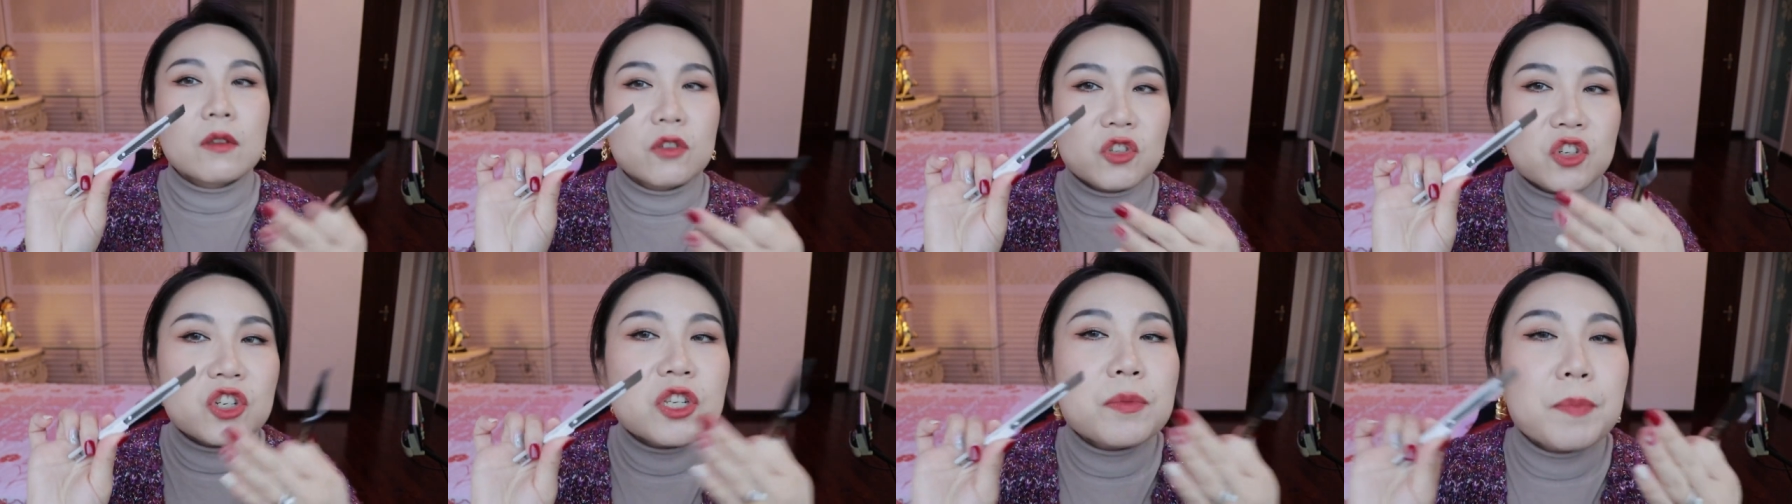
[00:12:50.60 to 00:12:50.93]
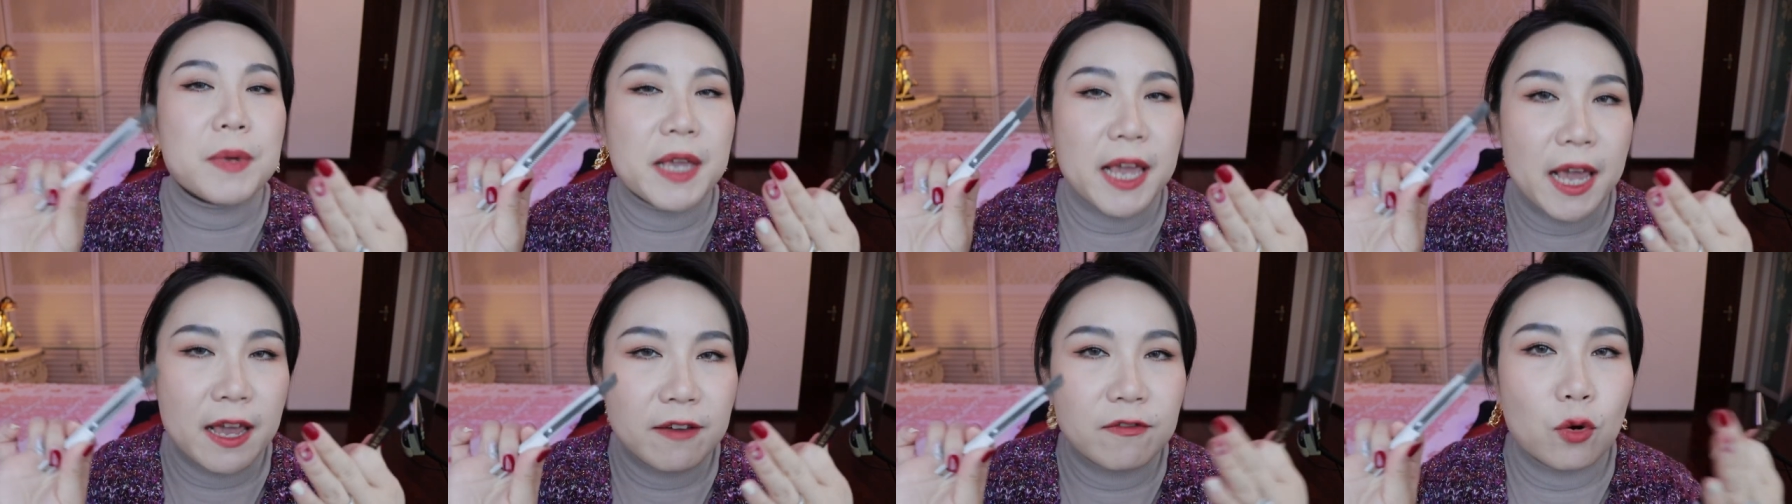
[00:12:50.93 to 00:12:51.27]
just be
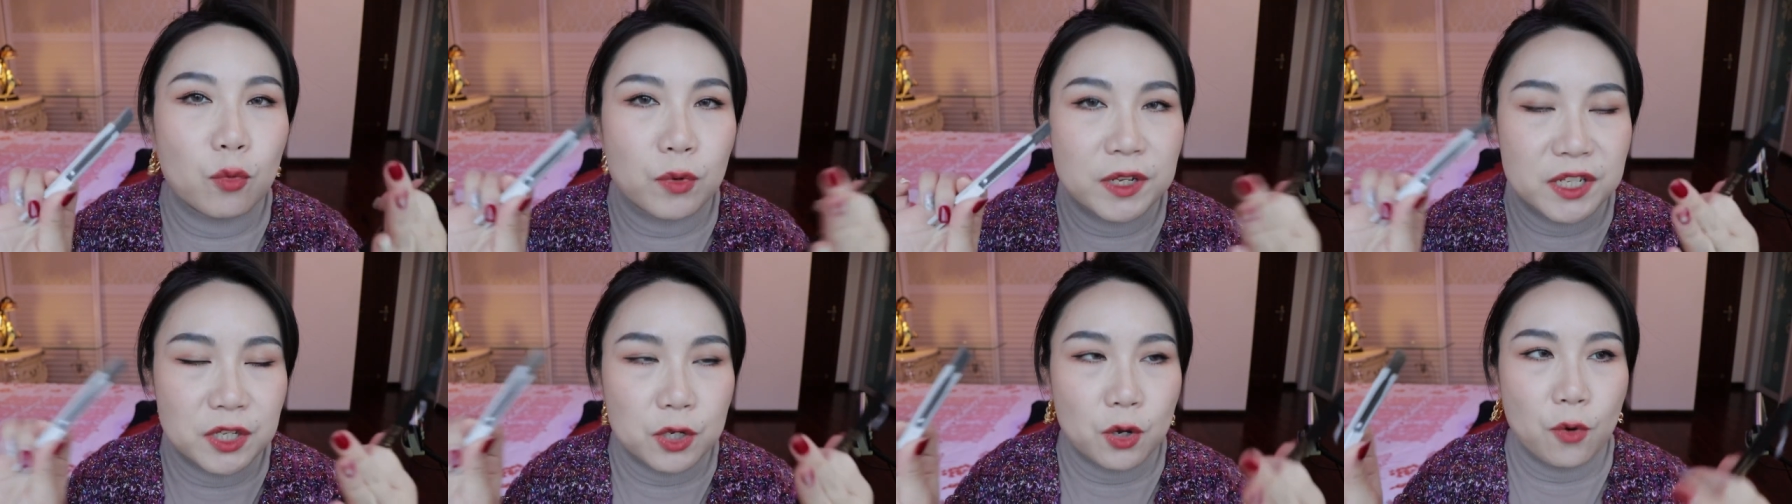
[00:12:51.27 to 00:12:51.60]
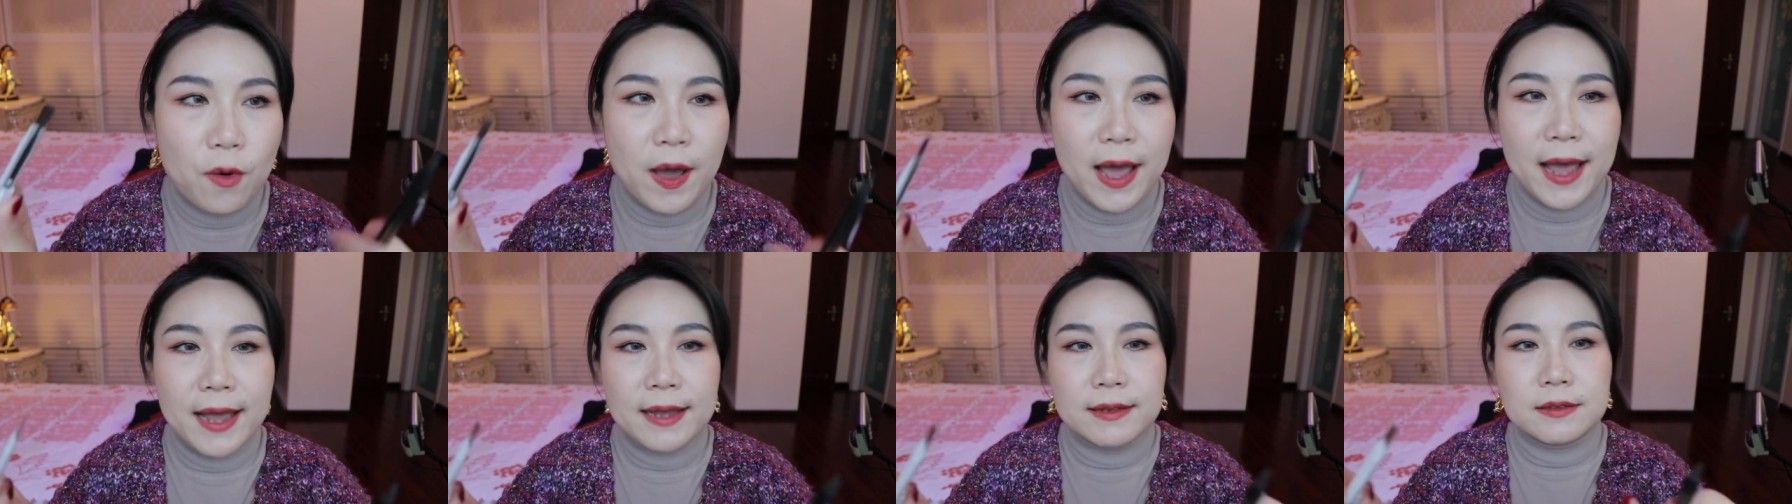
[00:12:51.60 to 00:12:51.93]
careful with your
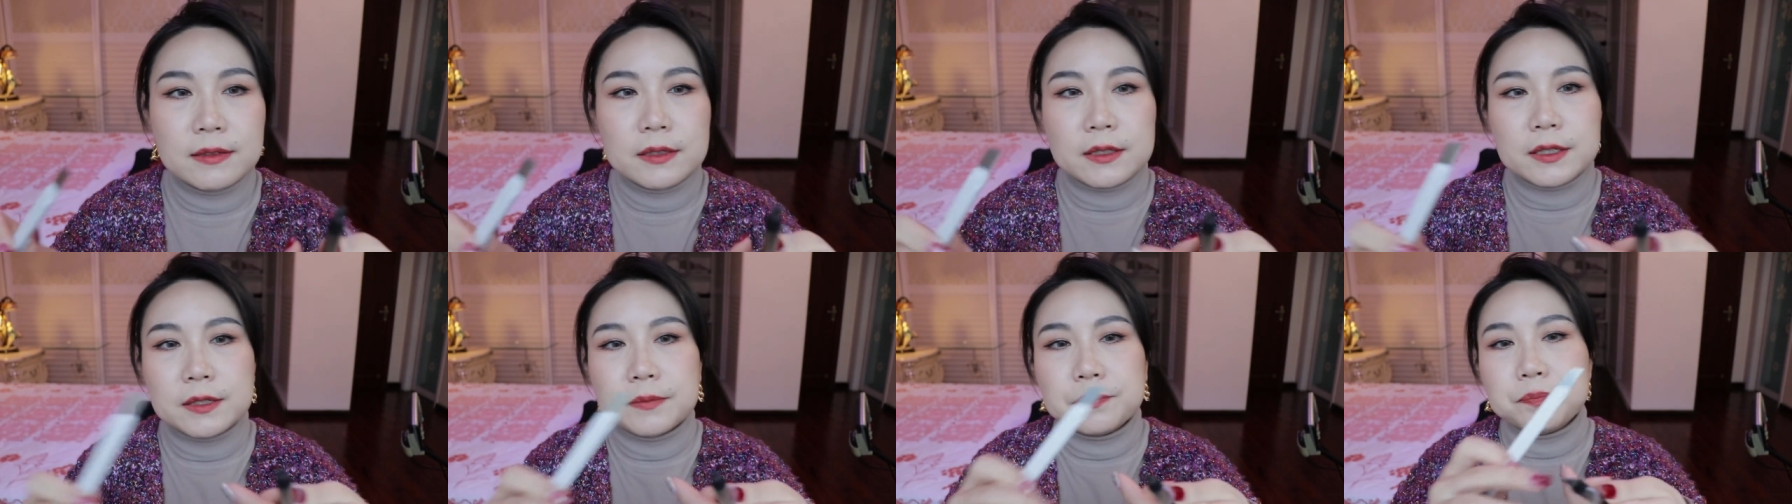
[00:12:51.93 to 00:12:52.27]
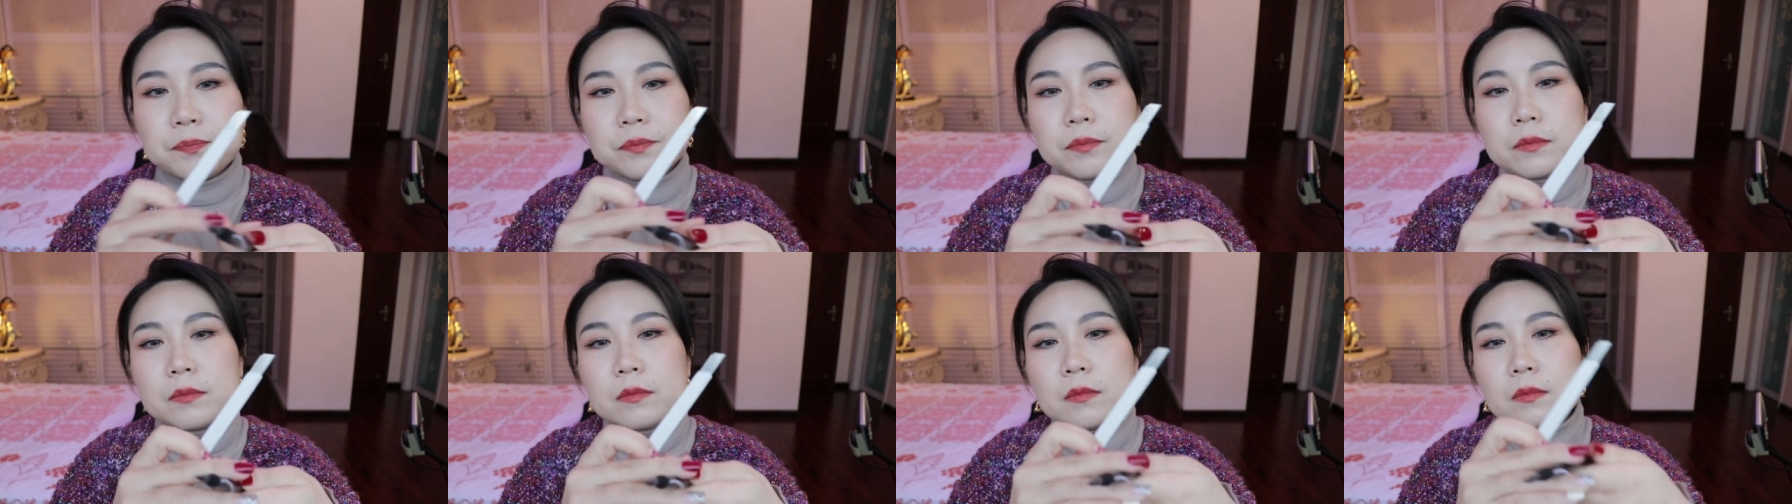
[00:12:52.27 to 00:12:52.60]
hand.
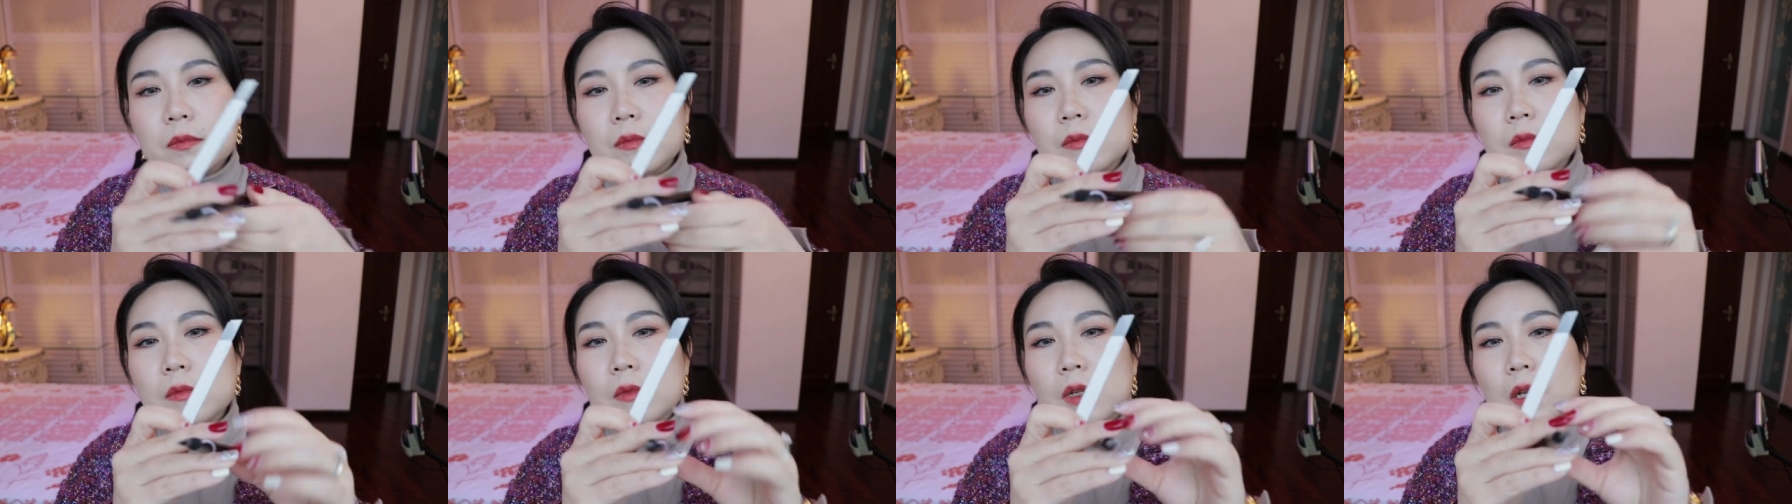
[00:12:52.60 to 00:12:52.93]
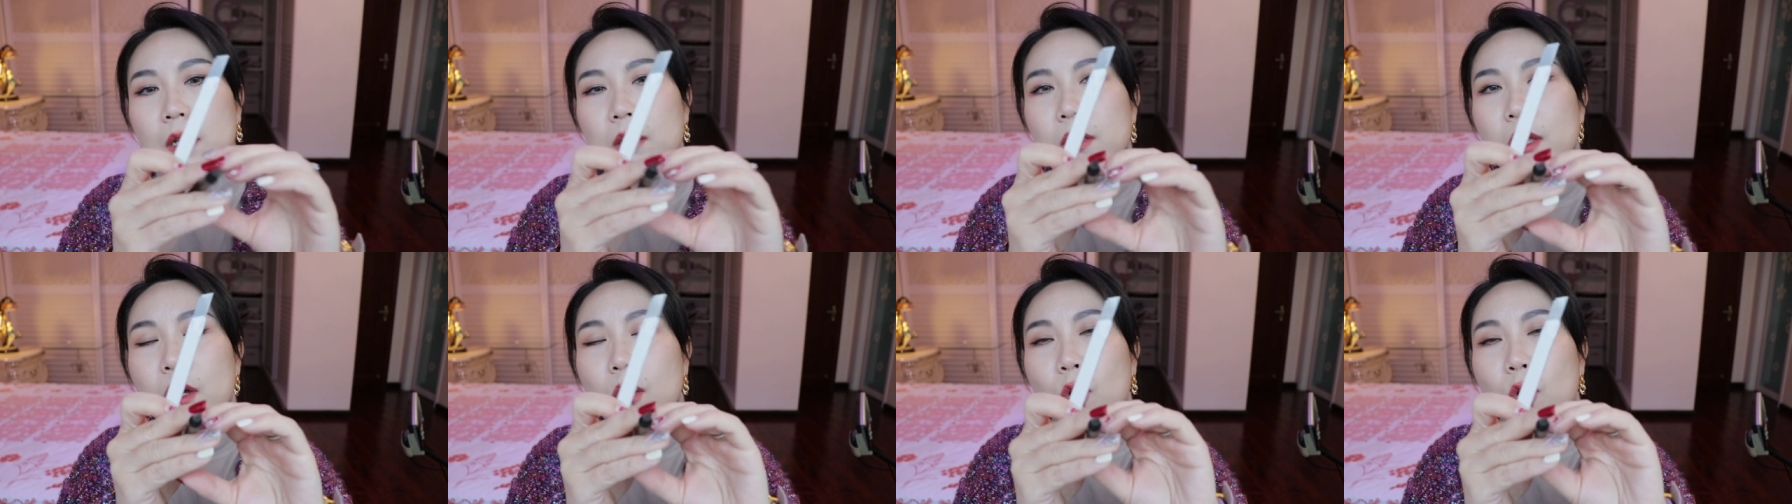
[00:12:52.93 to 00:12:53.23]
Then